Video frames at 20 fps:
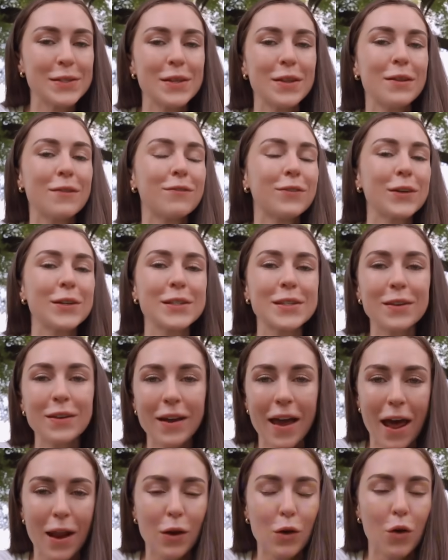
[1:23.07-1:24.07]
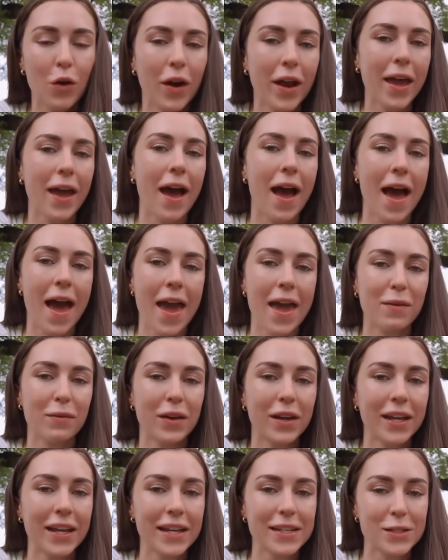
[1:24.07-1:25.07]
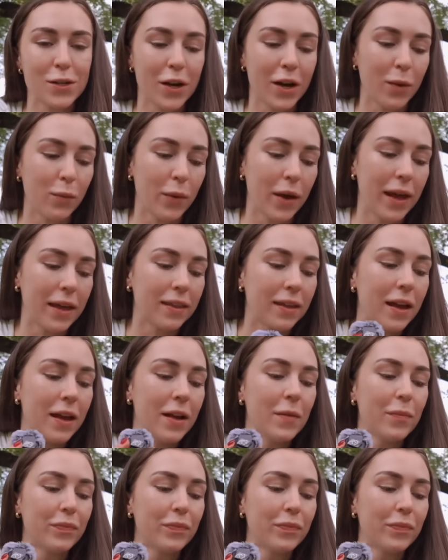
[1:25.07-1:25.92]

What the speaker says: So the first little category I am going to get started with